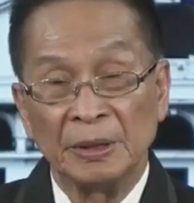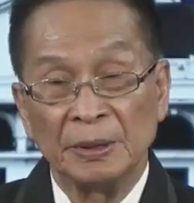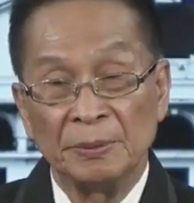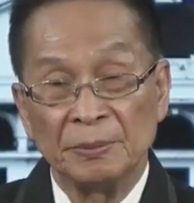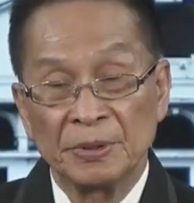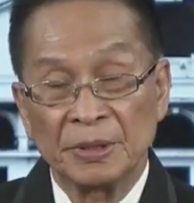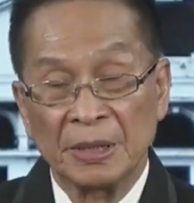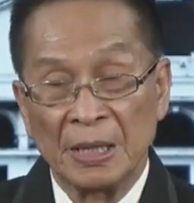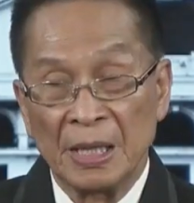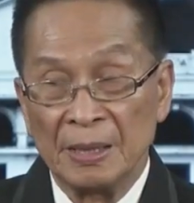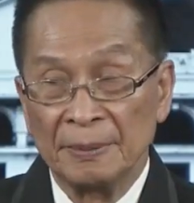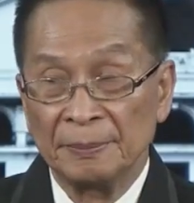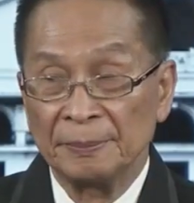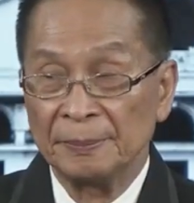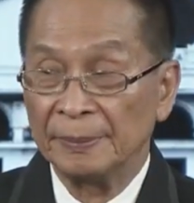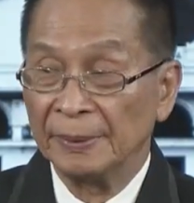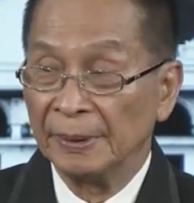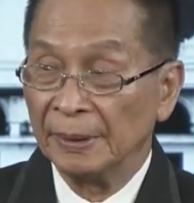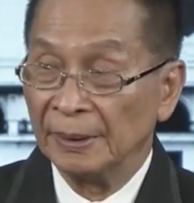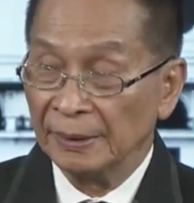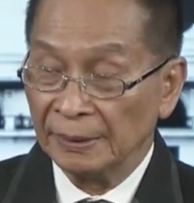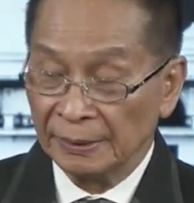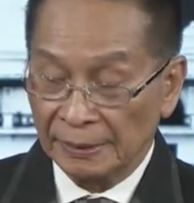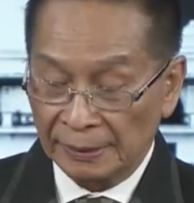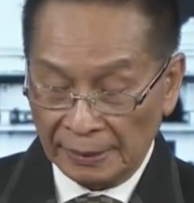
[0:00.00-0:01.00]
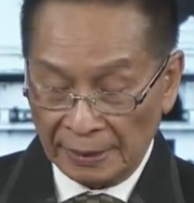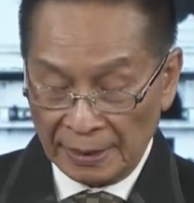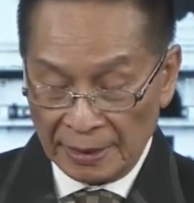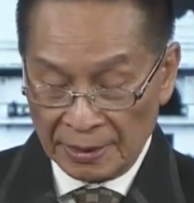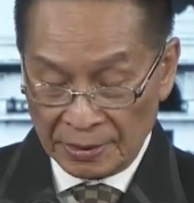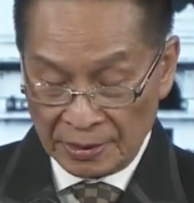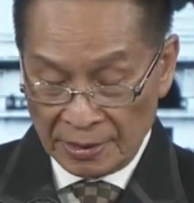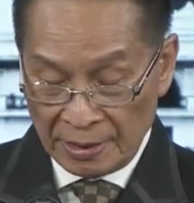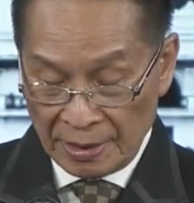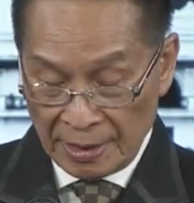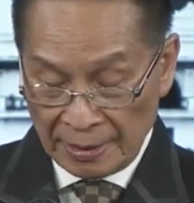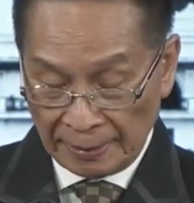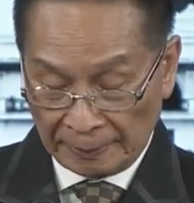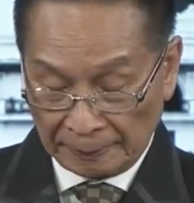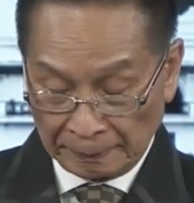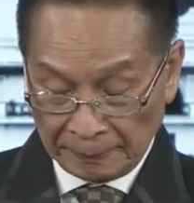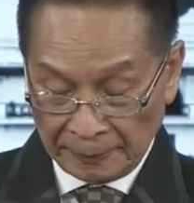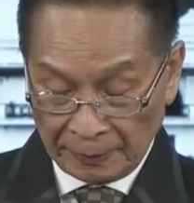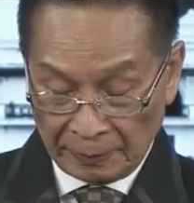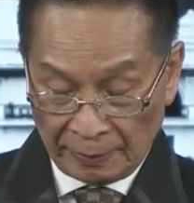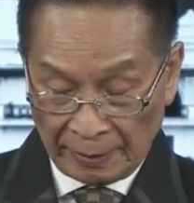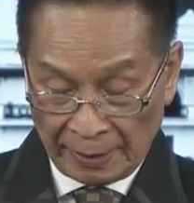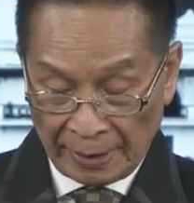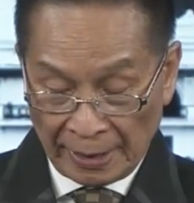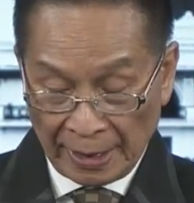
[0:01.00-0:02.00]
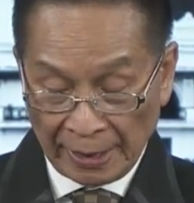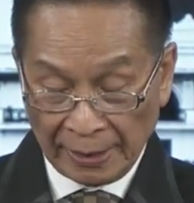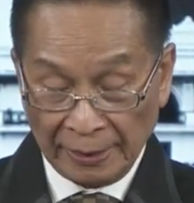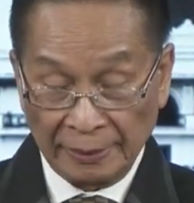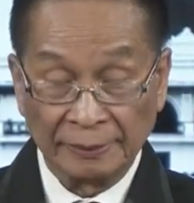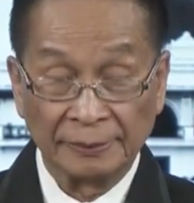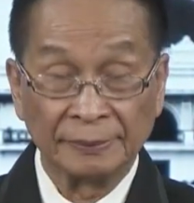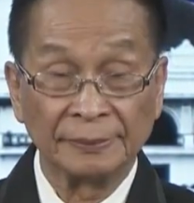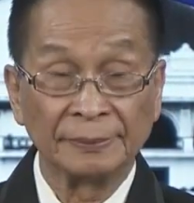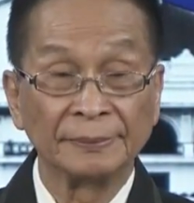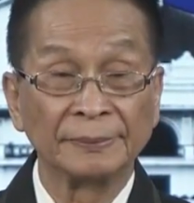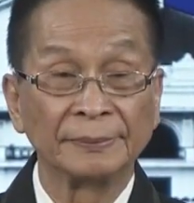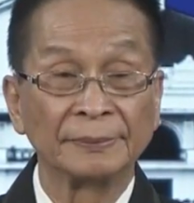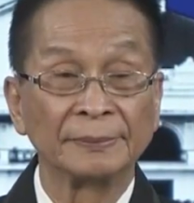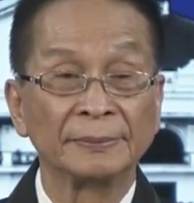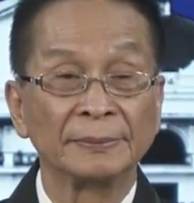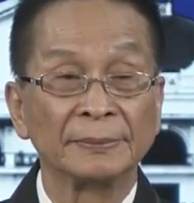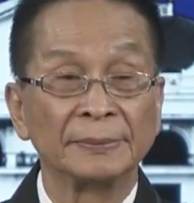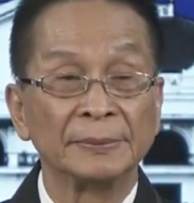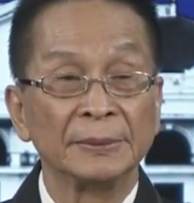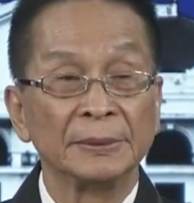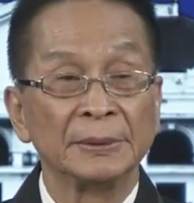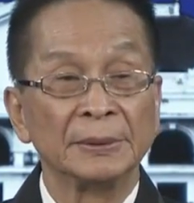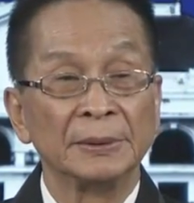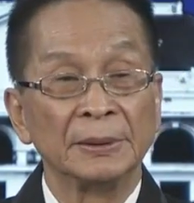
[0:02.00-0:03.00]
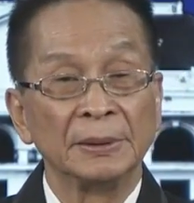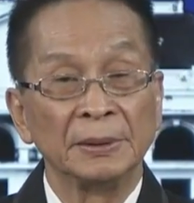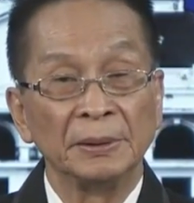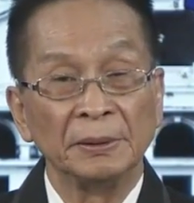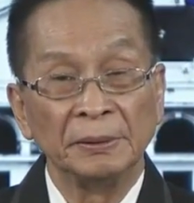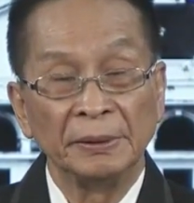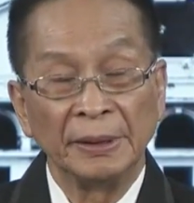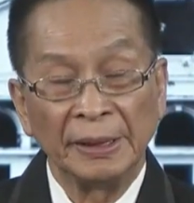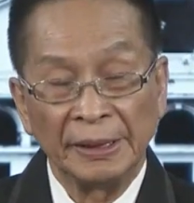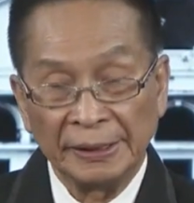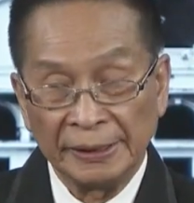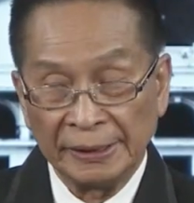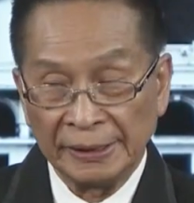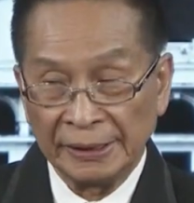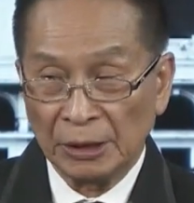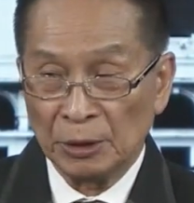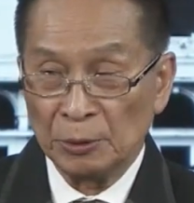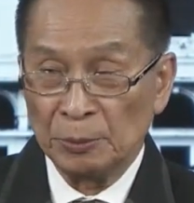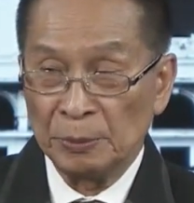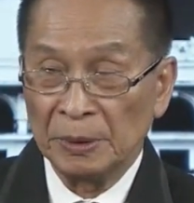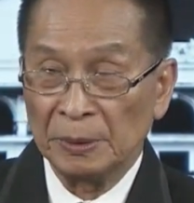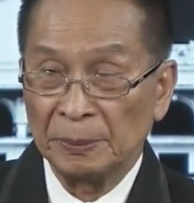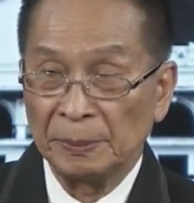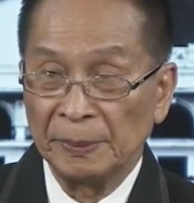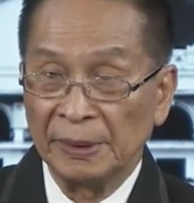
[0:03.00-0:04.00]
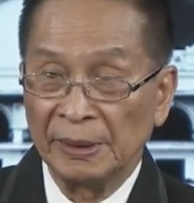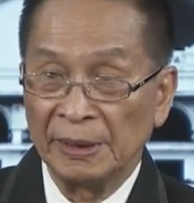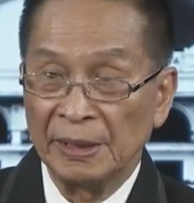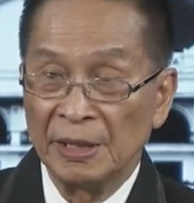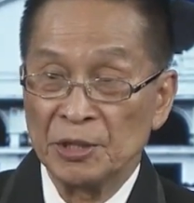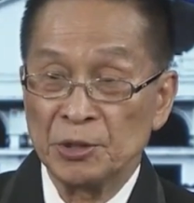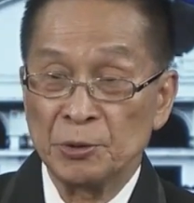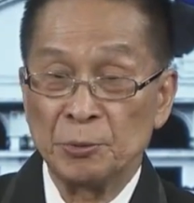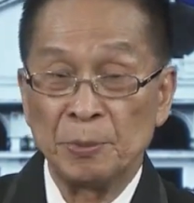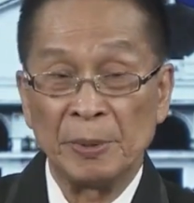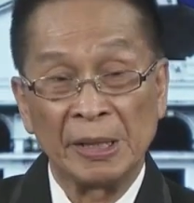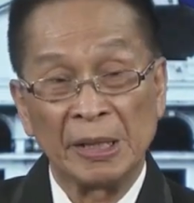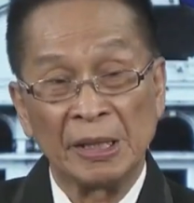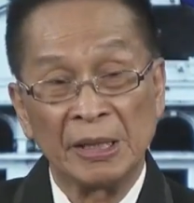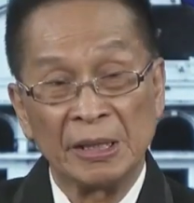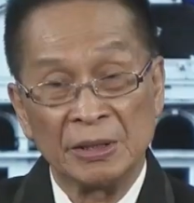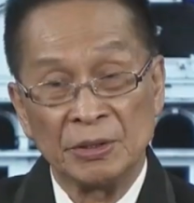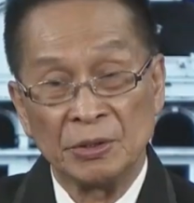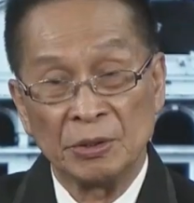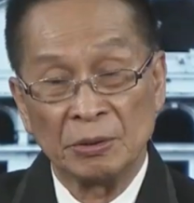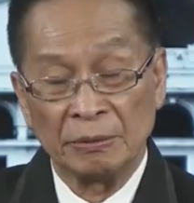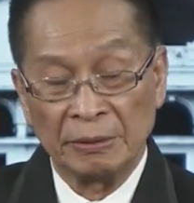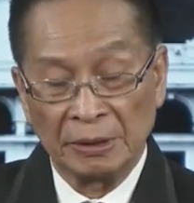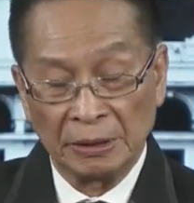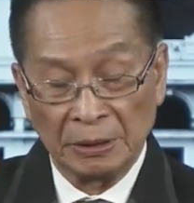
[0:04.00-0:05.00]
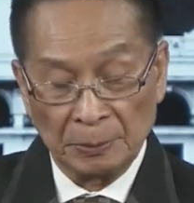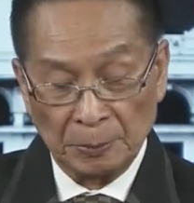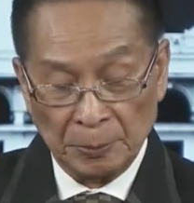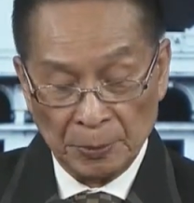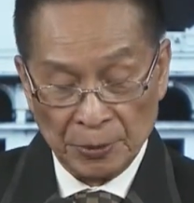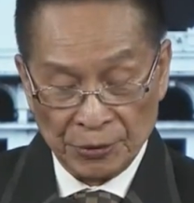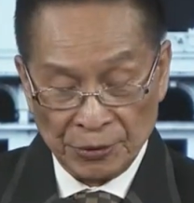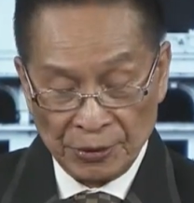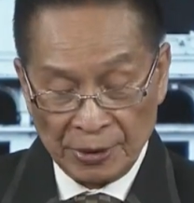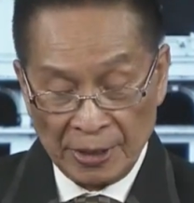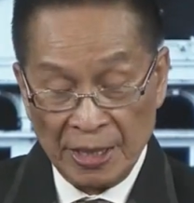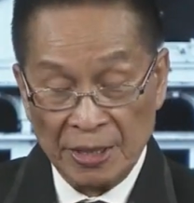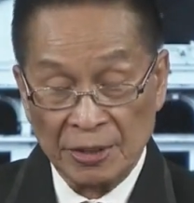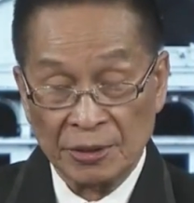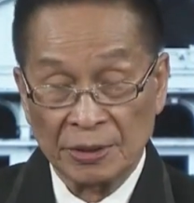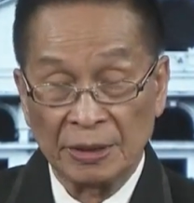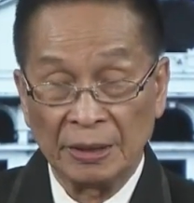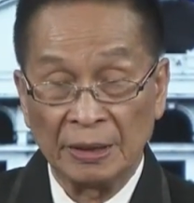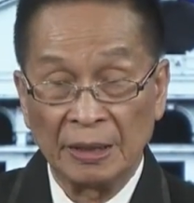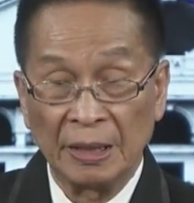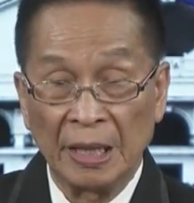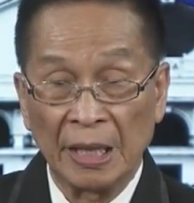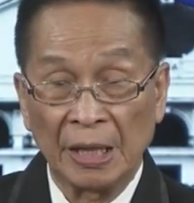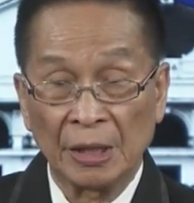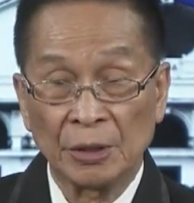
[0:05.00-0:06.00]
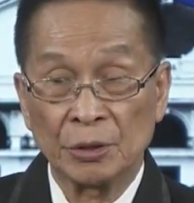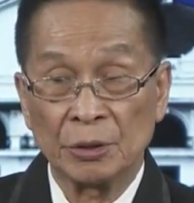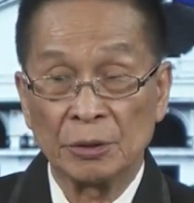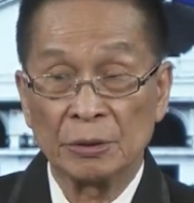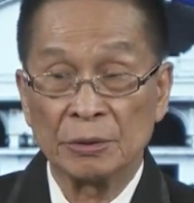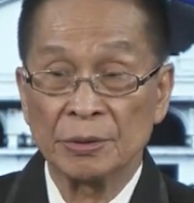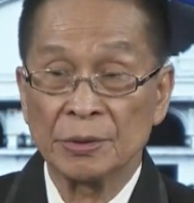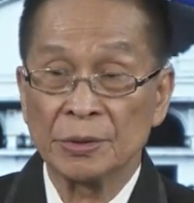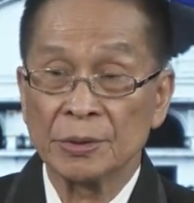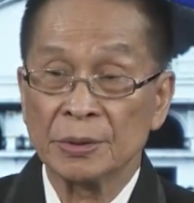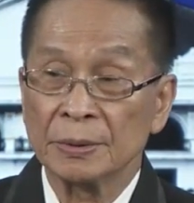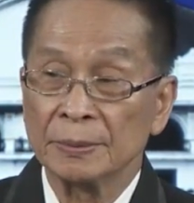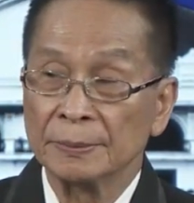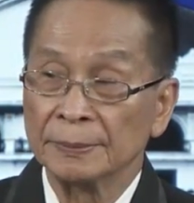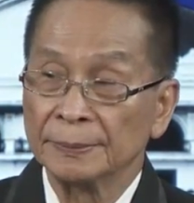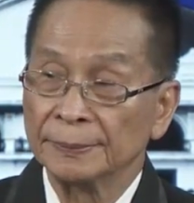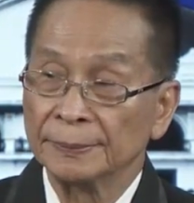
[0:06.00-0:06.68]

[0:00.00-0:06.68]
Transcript: himself, and he has not reneged on any commitment he has made during the presidential elections.